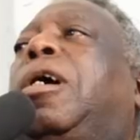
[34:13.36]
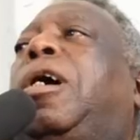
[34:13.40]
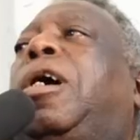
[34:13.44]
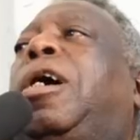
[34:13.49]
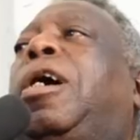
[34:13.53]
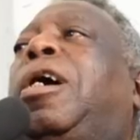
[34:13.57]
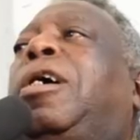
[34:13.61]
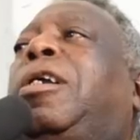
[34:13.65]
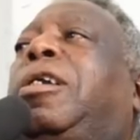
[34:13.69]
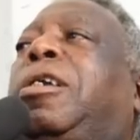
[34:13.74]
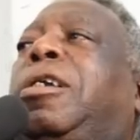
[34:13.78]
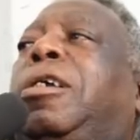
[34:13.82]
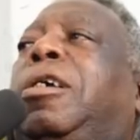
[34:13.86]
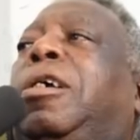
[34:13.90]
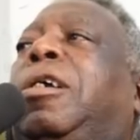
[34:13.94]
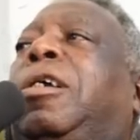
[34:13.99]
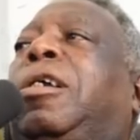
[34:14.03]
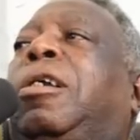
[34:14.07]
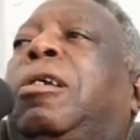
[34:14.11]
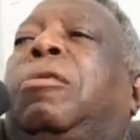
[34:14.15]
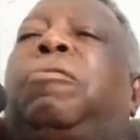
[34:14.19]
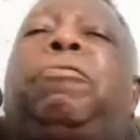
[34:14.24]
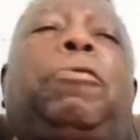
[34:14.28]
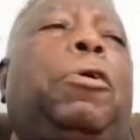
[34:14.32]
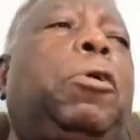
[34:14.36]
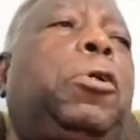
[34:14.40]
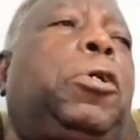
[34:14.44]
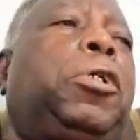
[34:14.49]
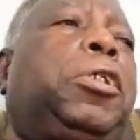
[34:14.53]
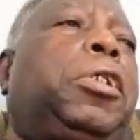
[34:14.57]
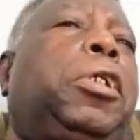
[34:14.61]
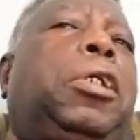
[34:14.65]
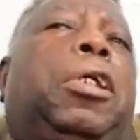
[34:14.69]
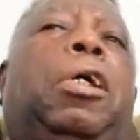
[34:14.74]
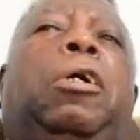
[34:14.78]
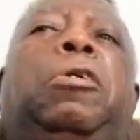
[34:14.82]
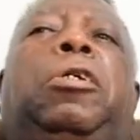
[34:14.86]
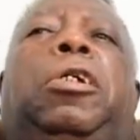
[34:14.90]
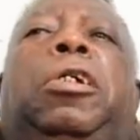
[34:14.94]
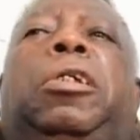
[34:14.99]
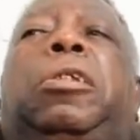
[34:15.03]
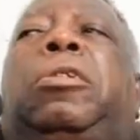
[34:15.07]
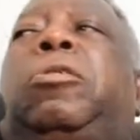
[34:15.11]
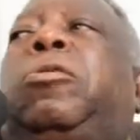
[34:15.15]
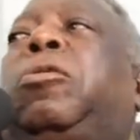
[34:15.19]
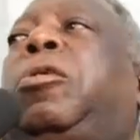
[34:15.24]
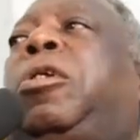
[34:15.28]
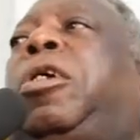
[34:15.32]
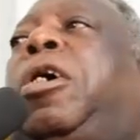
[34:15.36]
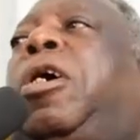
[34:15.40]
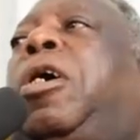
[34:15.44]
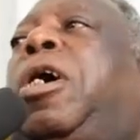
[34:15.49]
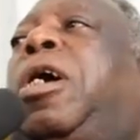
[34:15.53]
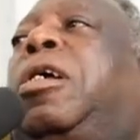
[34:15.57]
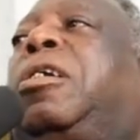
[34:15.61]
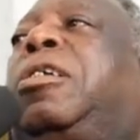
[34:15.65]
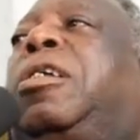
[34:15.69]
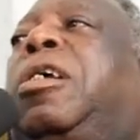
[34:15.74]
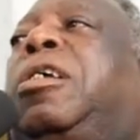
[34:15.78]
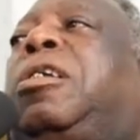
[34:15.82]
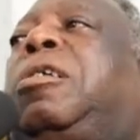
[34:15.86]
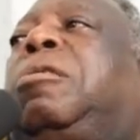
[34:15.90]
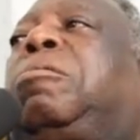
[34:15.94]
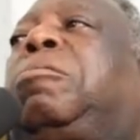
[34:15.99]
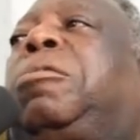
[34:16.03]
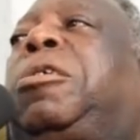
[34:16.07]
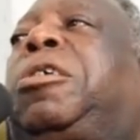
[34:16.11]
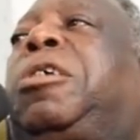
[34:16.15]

And the following day, now they arrested him.